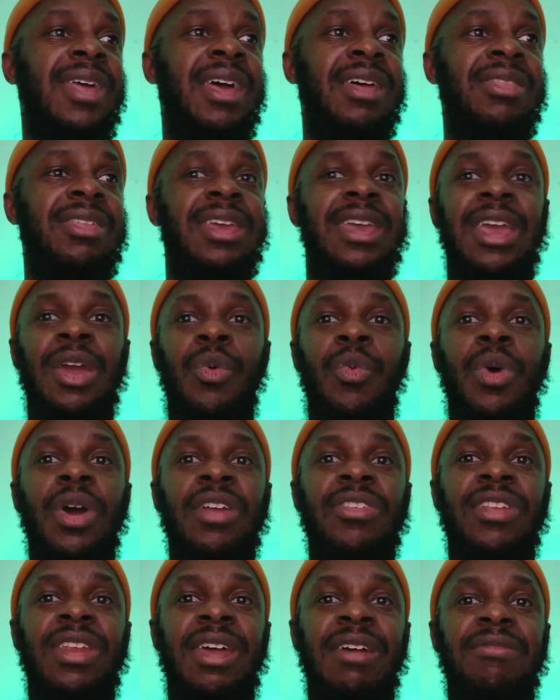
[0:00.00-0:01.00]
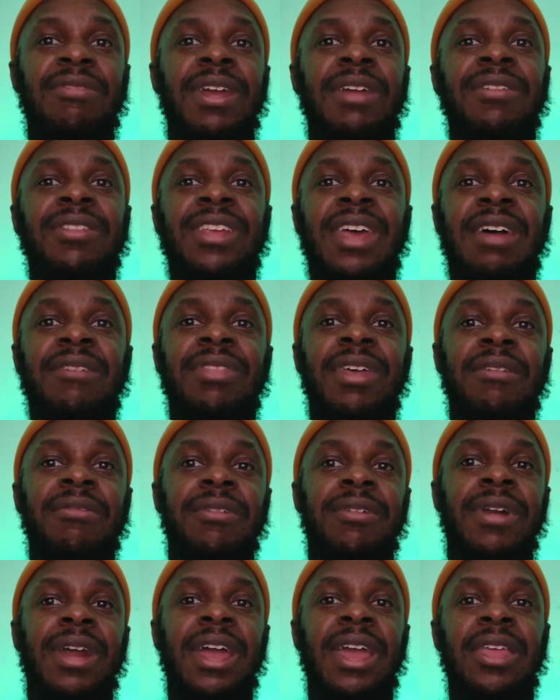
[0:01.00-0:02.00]
I think it works in their favor to have
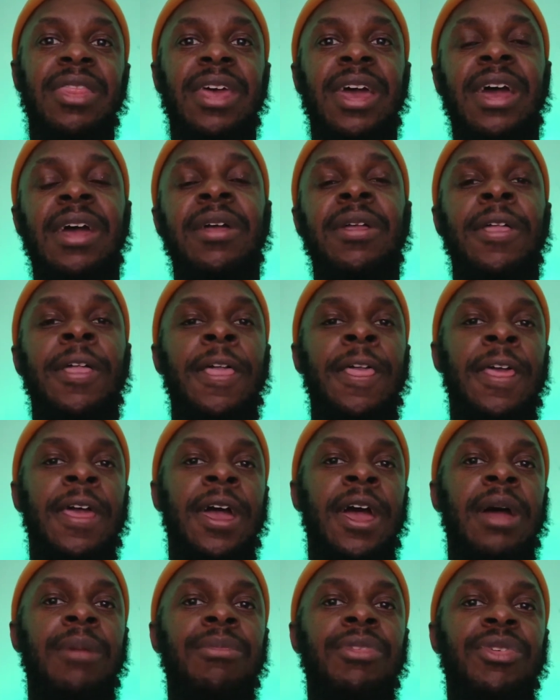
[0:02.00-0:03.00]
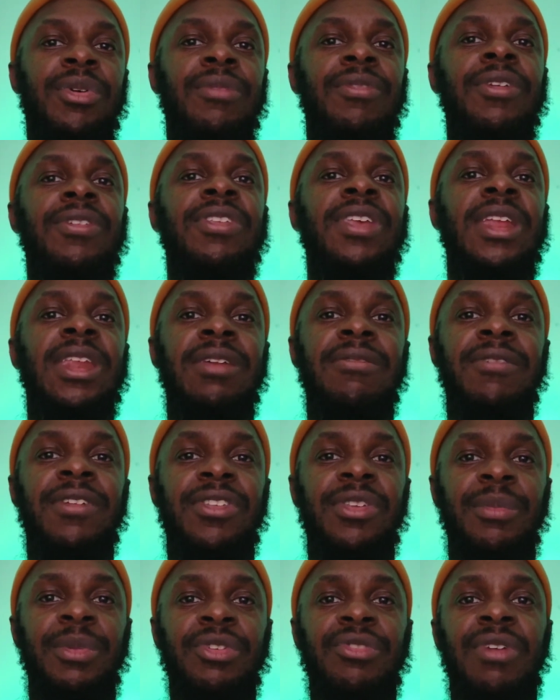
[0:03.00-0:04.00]
that variety there. So if you've seen the
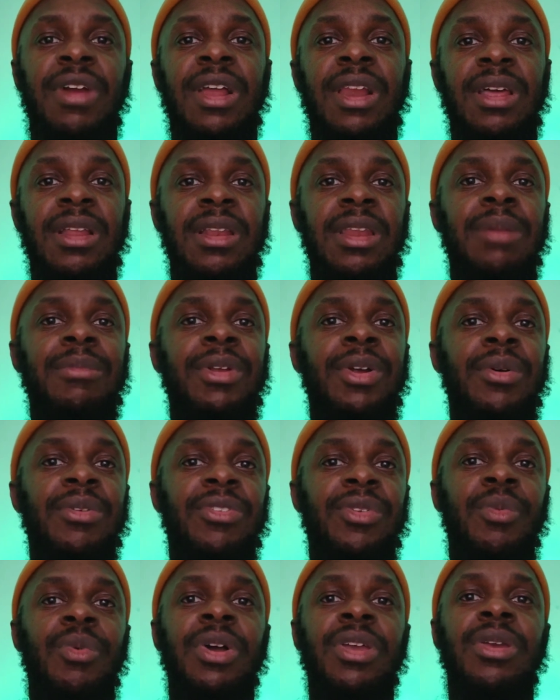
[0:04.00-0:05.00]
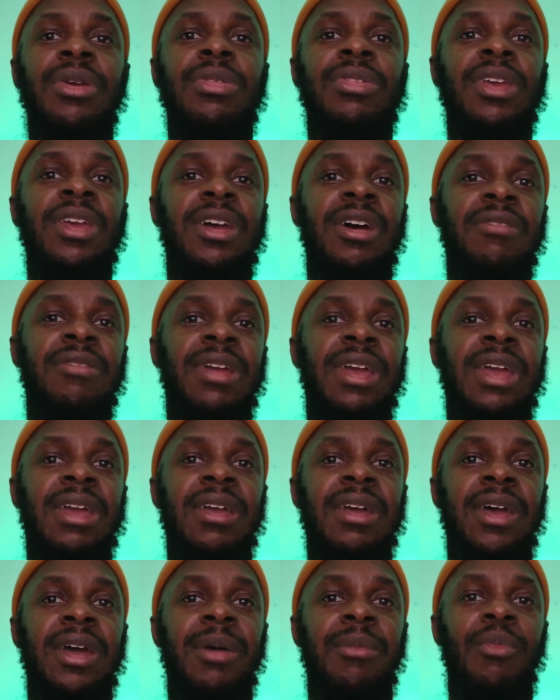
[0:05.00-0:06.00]
Invincible trailer, let me know as to what you think of
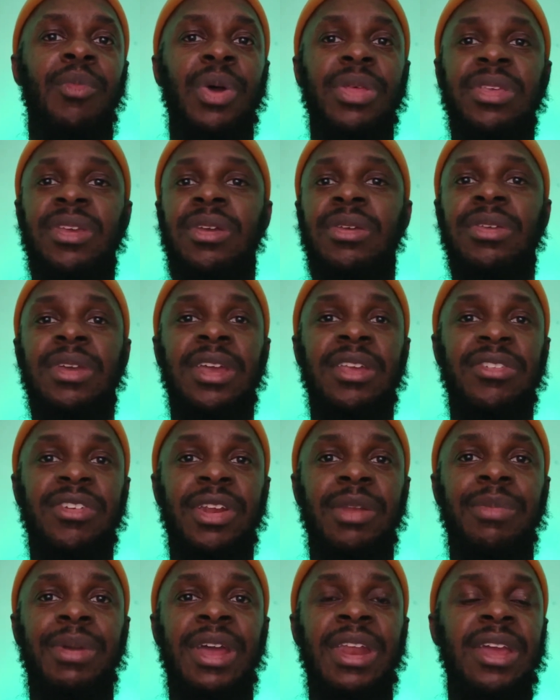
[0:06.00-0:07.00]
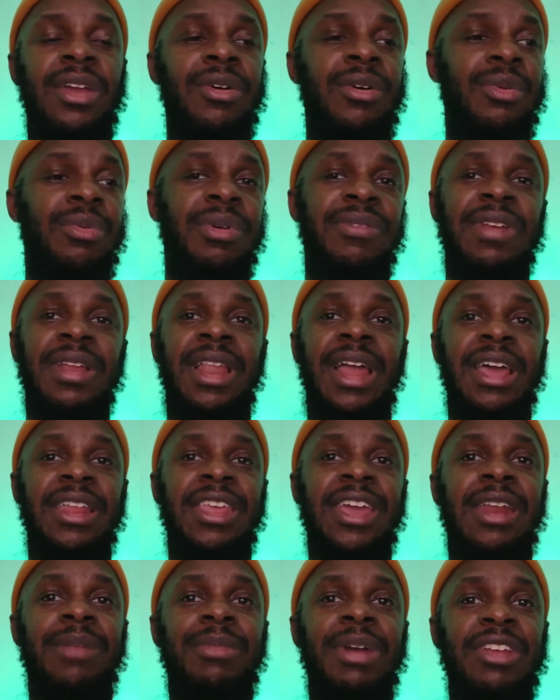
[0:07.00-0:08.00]
it, whether you think it's going to be any good, whether you
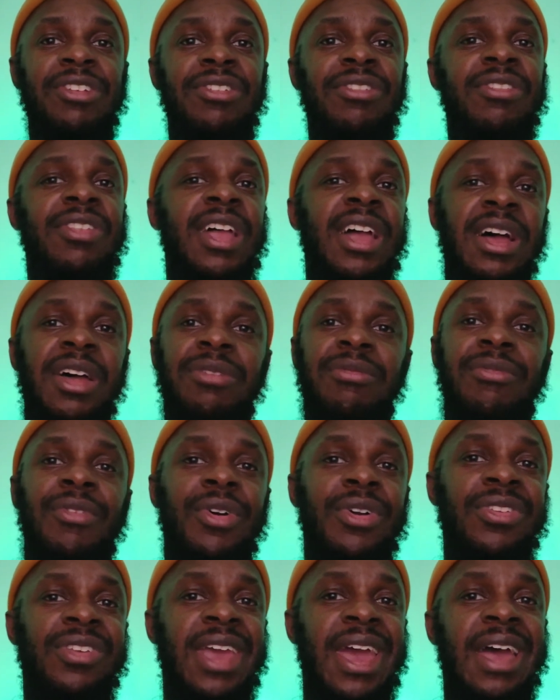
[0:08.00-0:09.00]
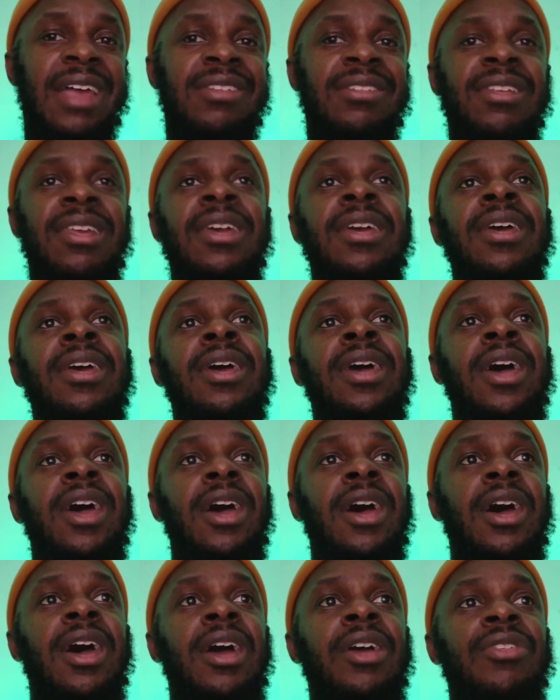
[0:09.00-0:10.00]
like the animation style, the voice cast,
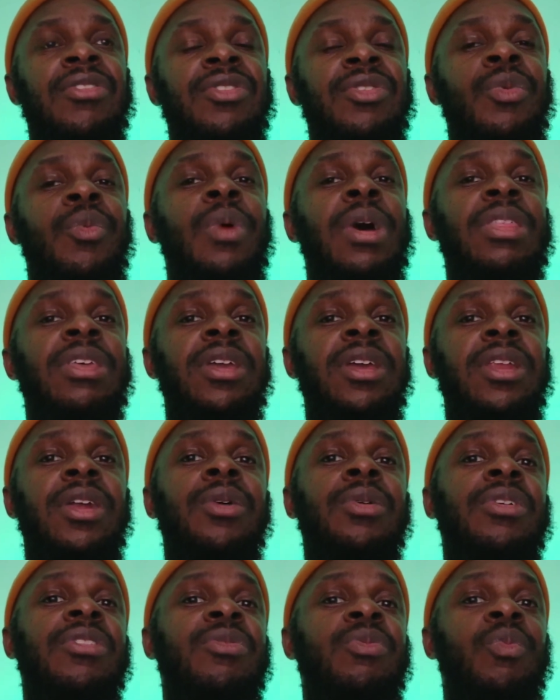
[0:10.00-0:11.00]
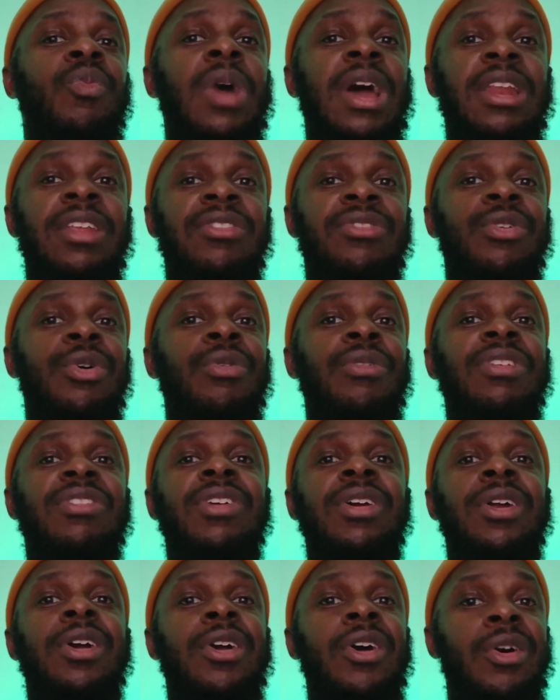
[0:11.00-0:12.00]
as to whether you notice where the story
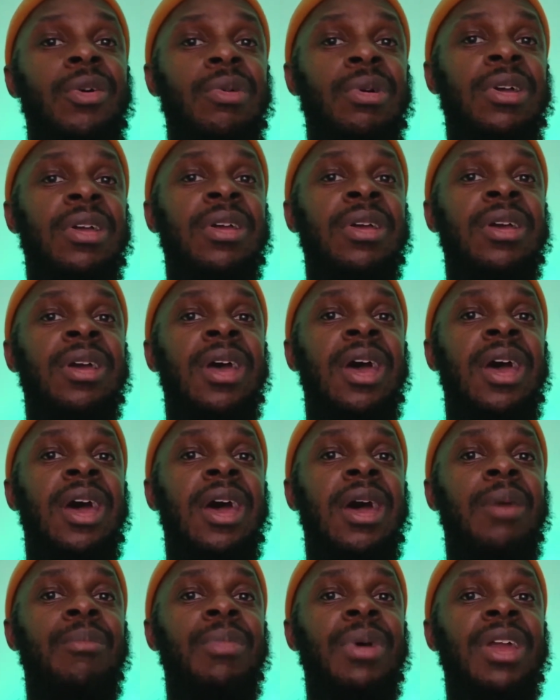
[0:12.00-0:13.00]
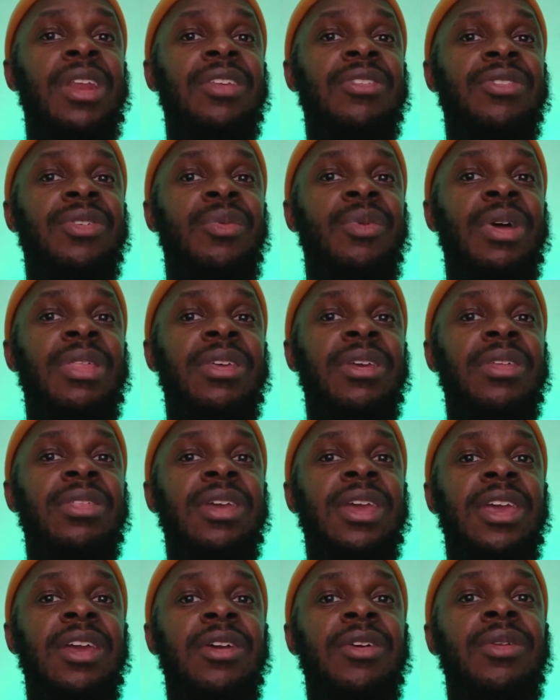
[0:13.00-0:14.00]
is going to go, and as to whether
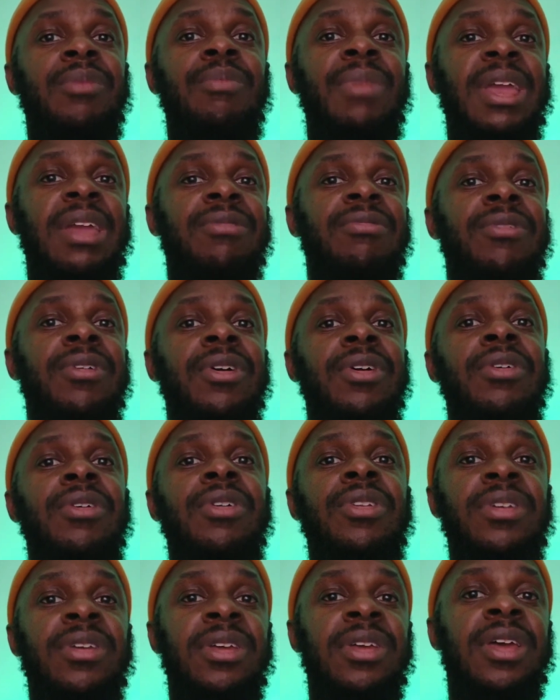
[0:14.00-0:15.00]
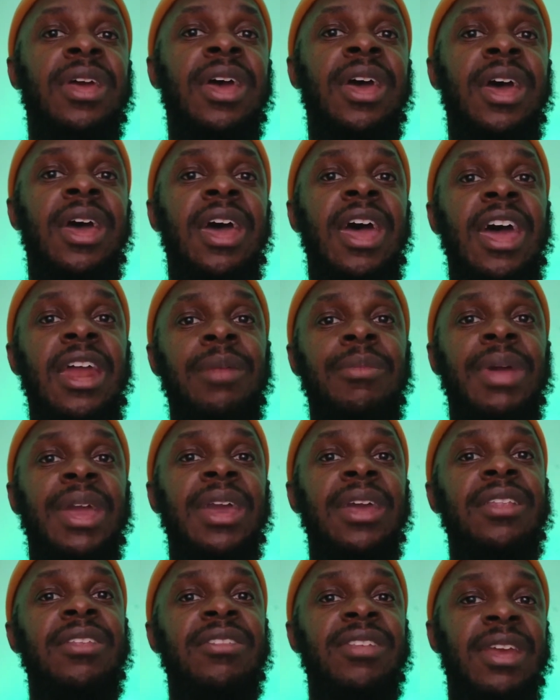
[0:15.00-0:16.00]
you think it could make for a good
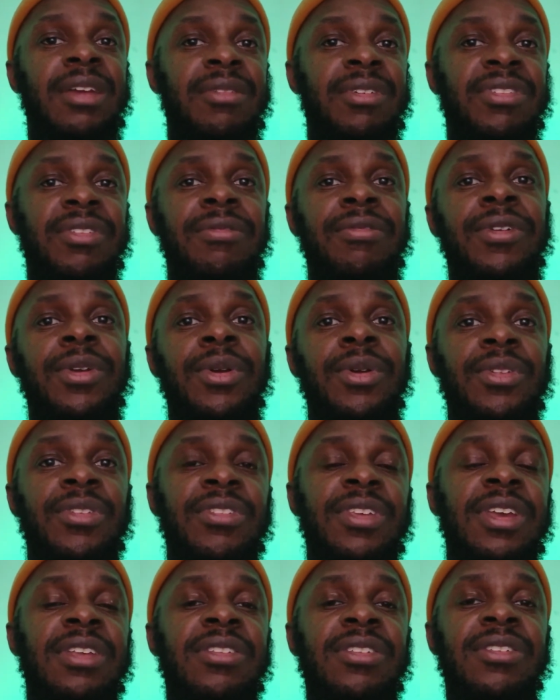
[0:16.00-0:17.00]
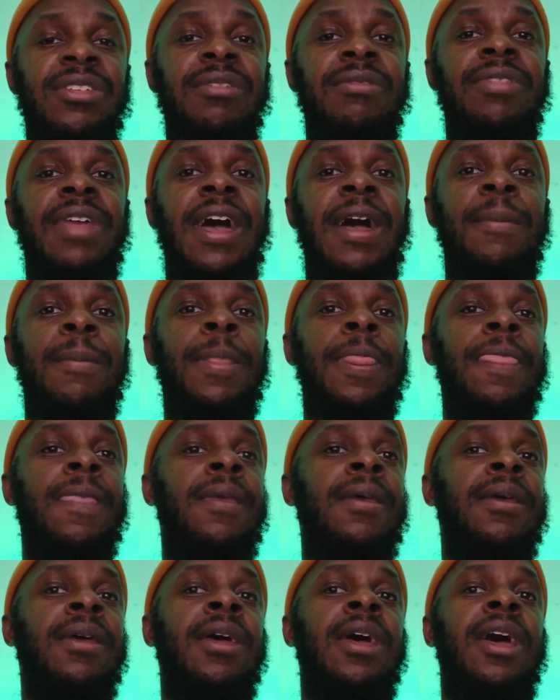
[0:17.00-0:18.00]
animated series, a few good seasons of that.
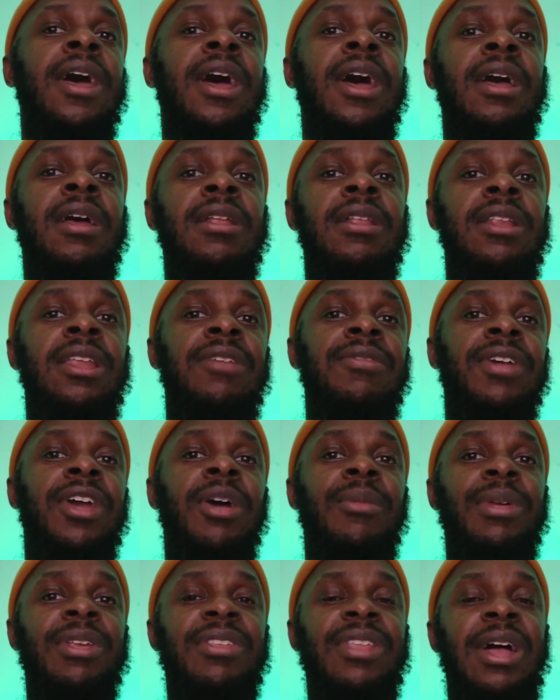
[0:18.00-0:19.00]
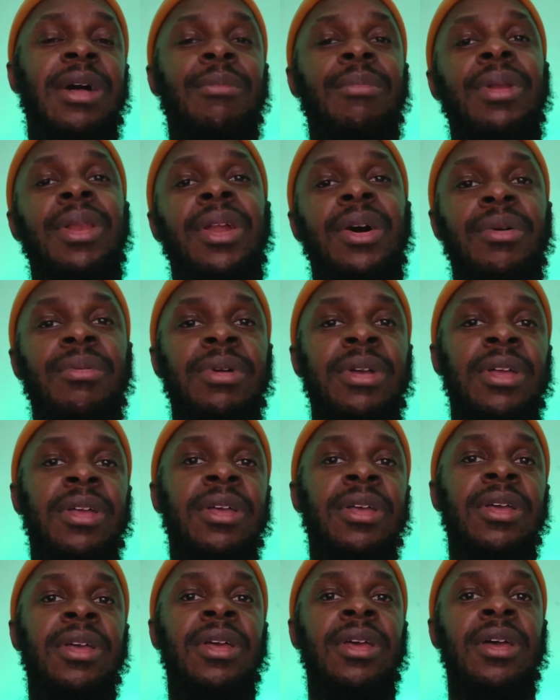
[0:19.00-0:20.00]
Leave your comments down below,
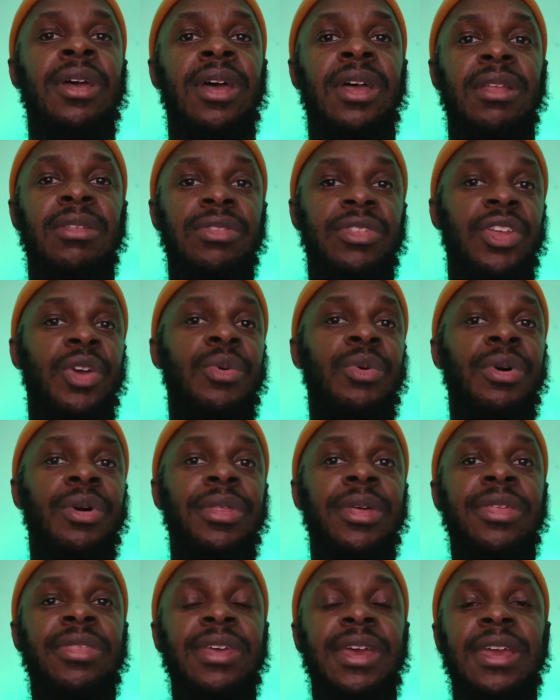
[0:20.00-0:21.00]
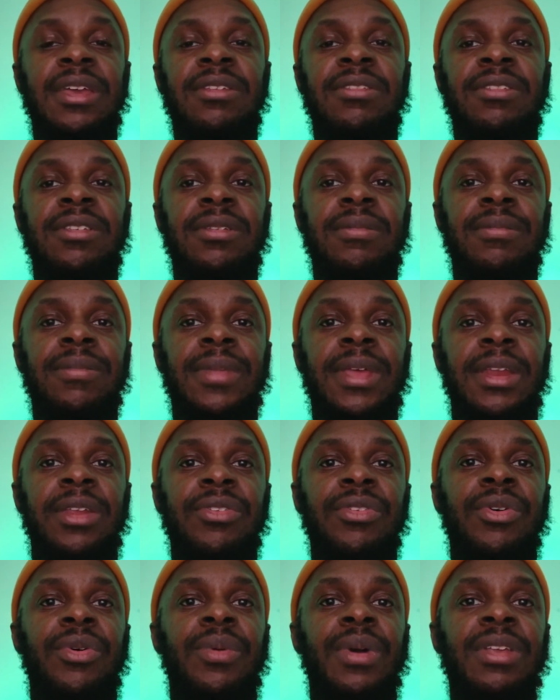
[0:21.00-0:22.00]
do all the things,
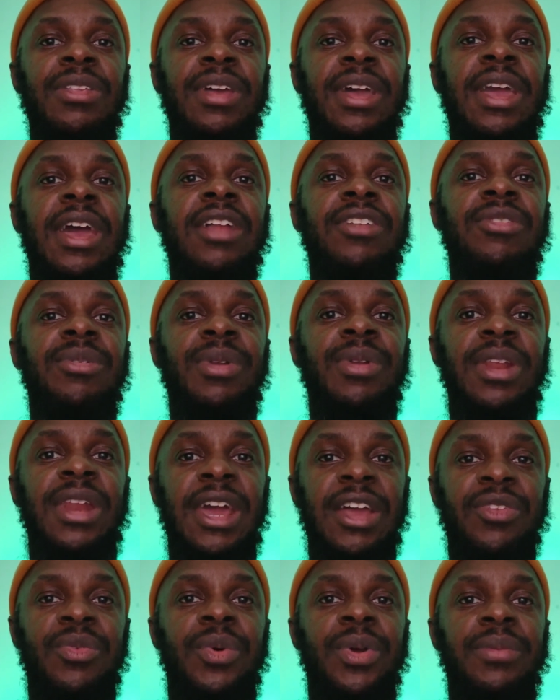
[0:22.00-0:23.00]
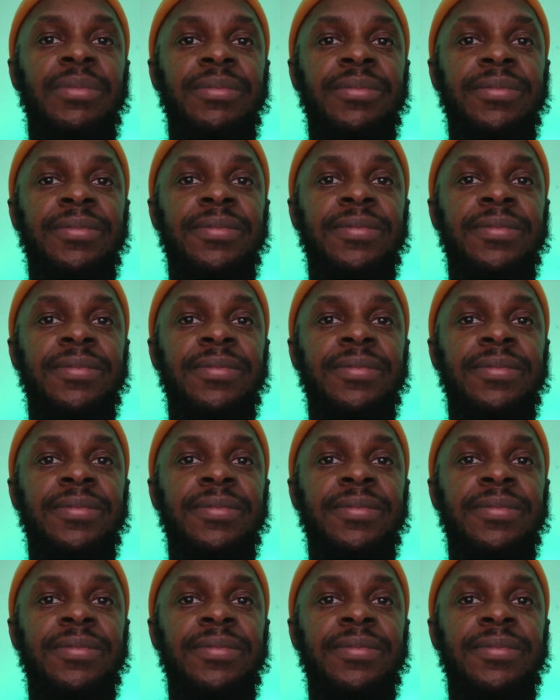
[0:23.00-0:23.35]
and as always, I'll catch you on the next one.